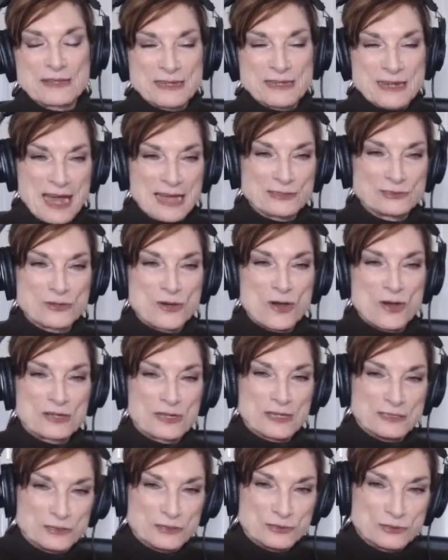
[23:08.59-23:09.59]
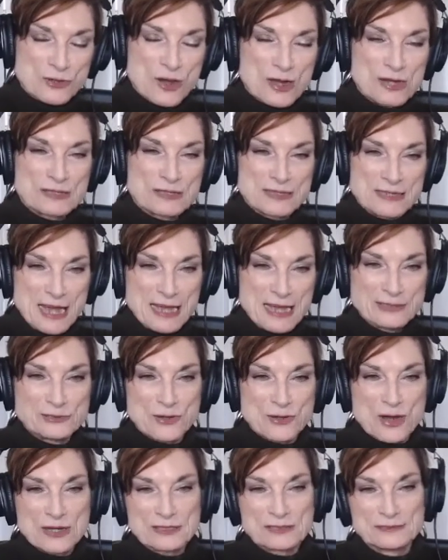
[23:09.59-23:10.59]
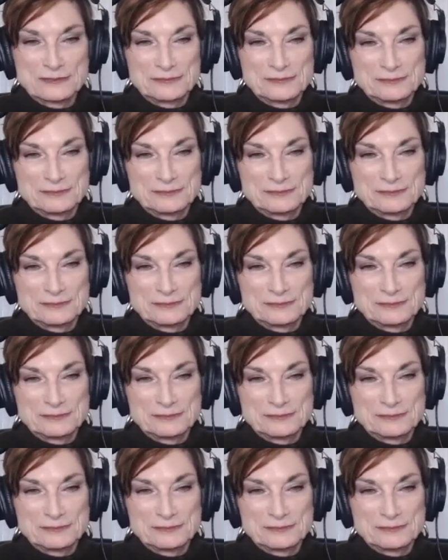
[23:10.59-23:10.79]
then I talk, and you talk, then I talk.